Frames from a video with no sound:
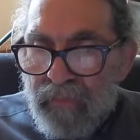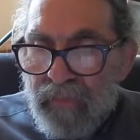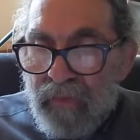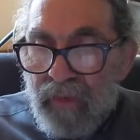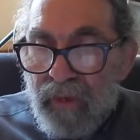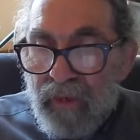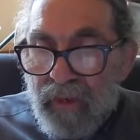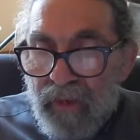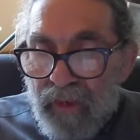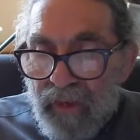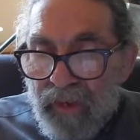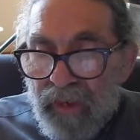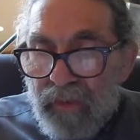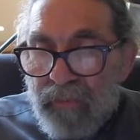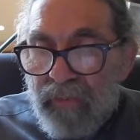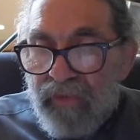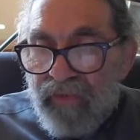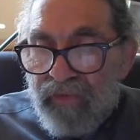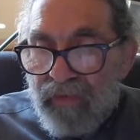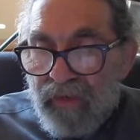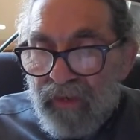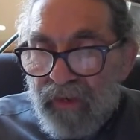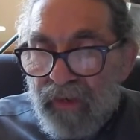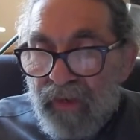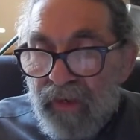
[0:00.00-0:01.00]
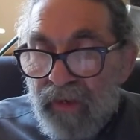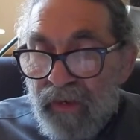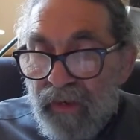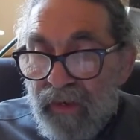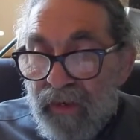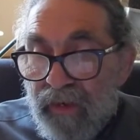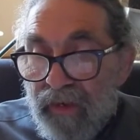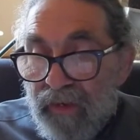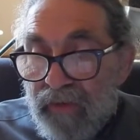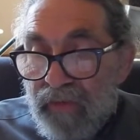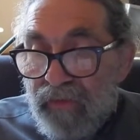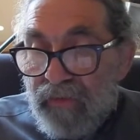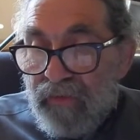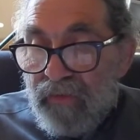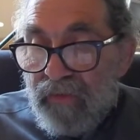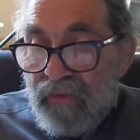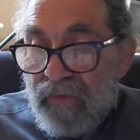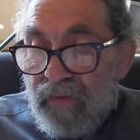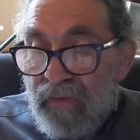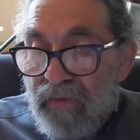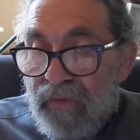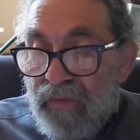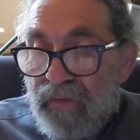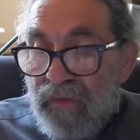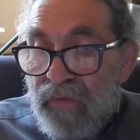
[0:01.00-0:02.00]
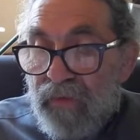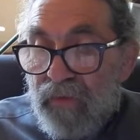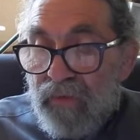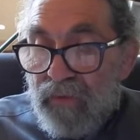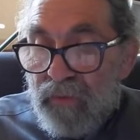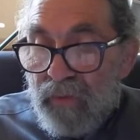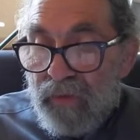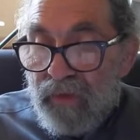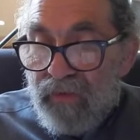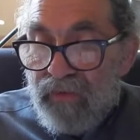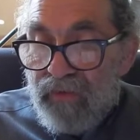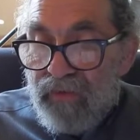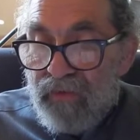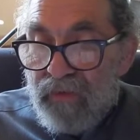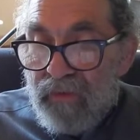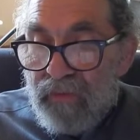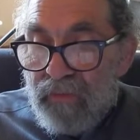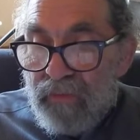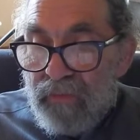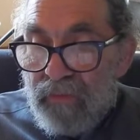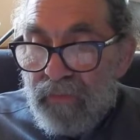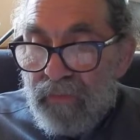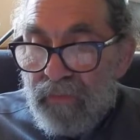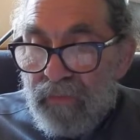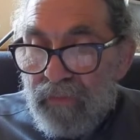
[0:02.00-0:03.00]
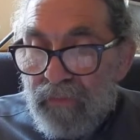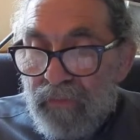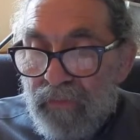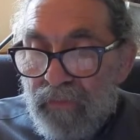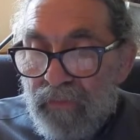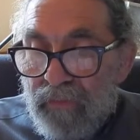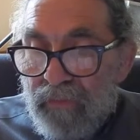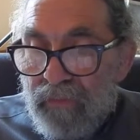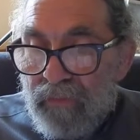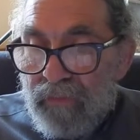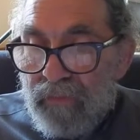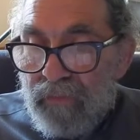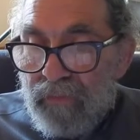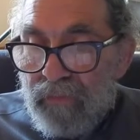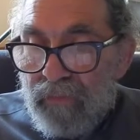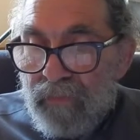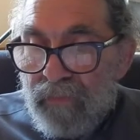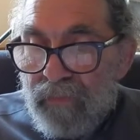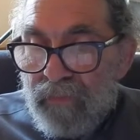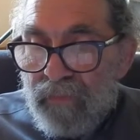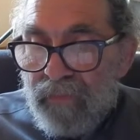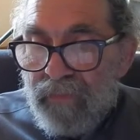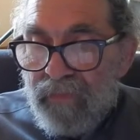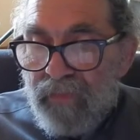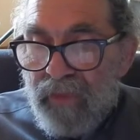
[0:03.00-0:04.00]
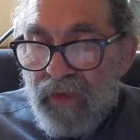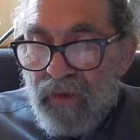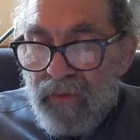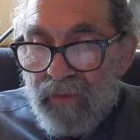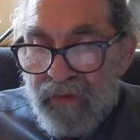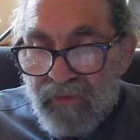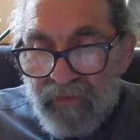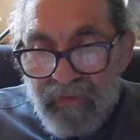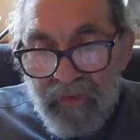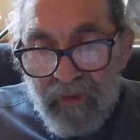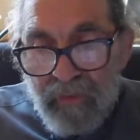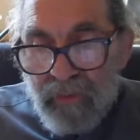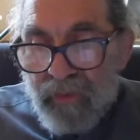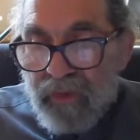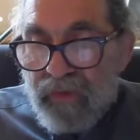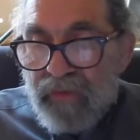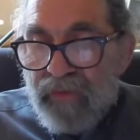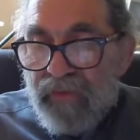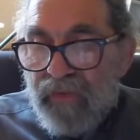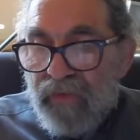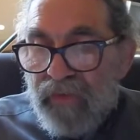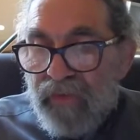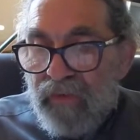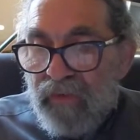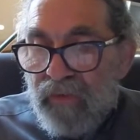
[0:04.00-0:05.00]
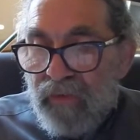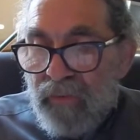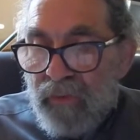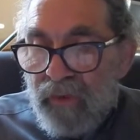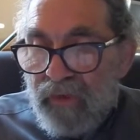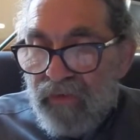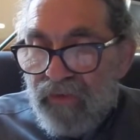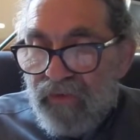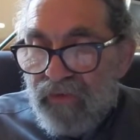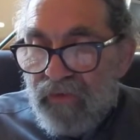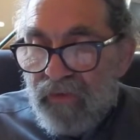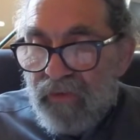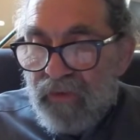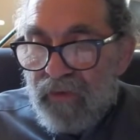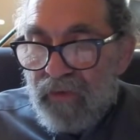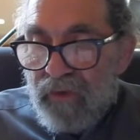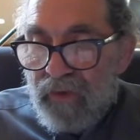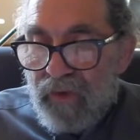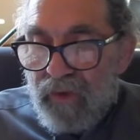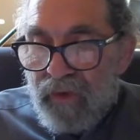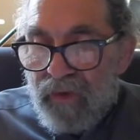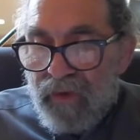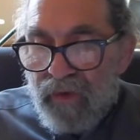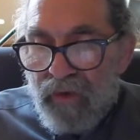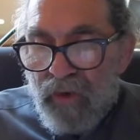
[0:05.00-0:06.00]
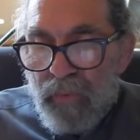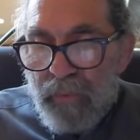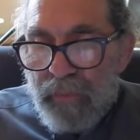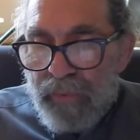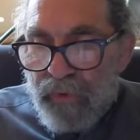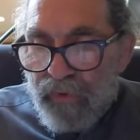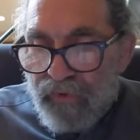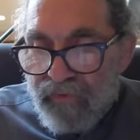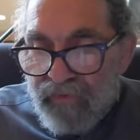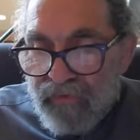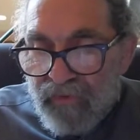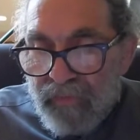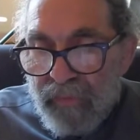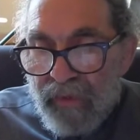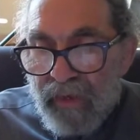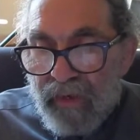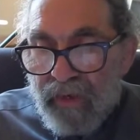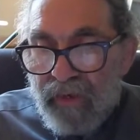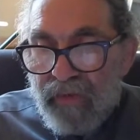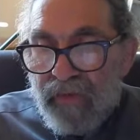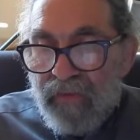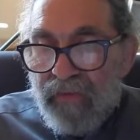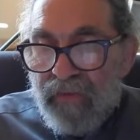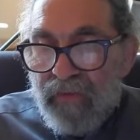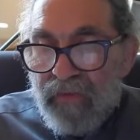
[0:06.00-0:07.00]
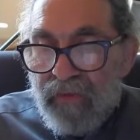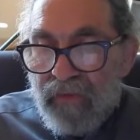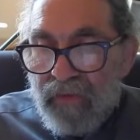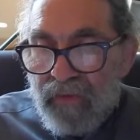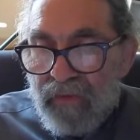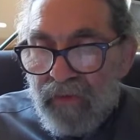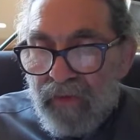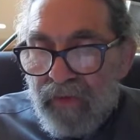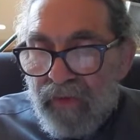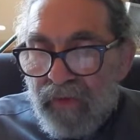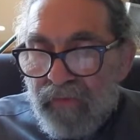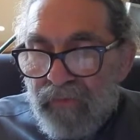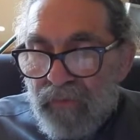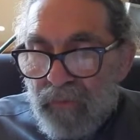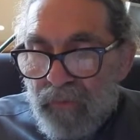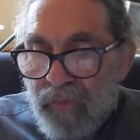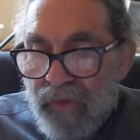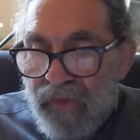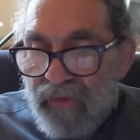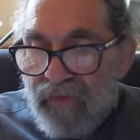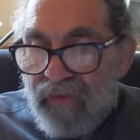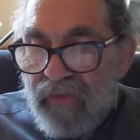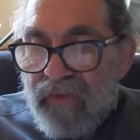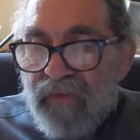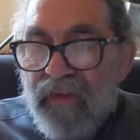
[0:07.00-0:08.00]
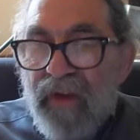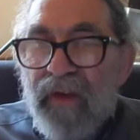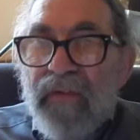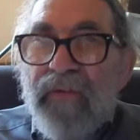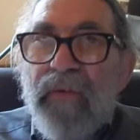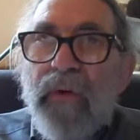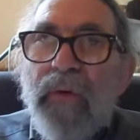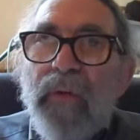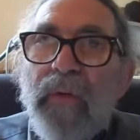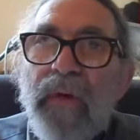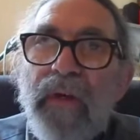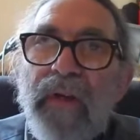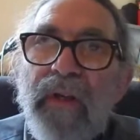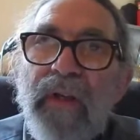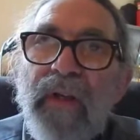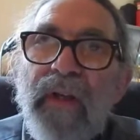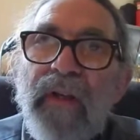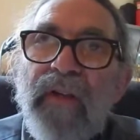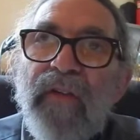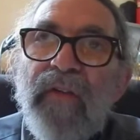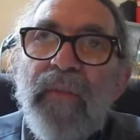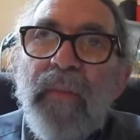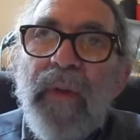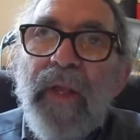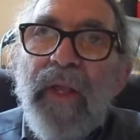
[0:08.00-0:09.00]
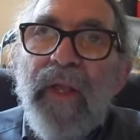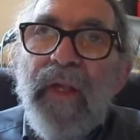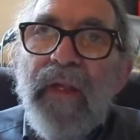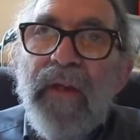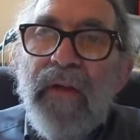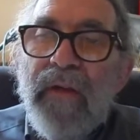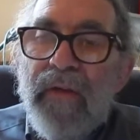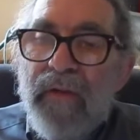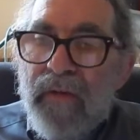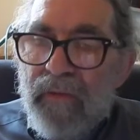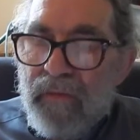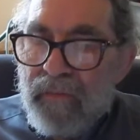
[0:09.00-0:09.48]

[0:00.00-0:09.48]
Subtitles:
I am seeking an answer to the question. There is no answer to the question, no possible answer, for reasons I've already explained.